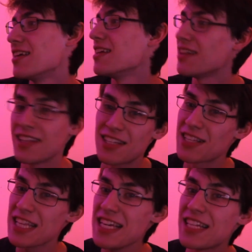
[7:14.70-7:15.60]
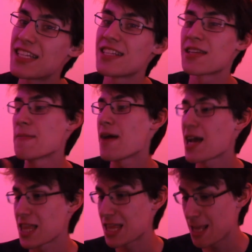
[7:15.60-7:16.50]
This leads into
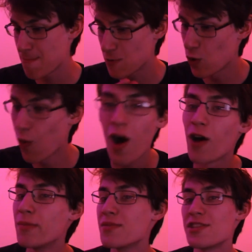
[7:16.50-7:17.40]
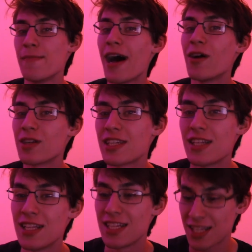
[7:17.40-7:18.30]
my qualms about
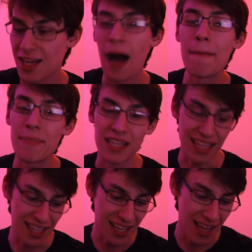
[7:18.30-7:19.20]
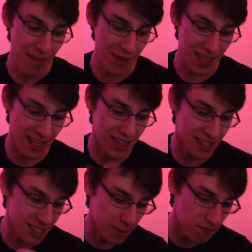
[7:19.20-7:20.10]
this company,
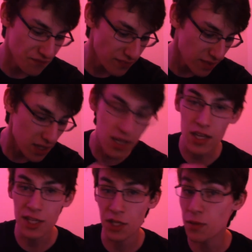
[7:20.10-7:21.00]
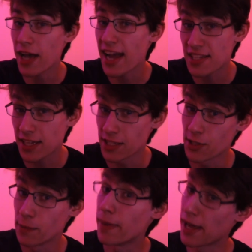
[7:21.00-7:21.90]
because you guys can
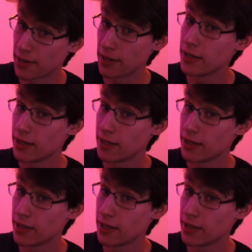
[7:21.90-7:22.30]
do better.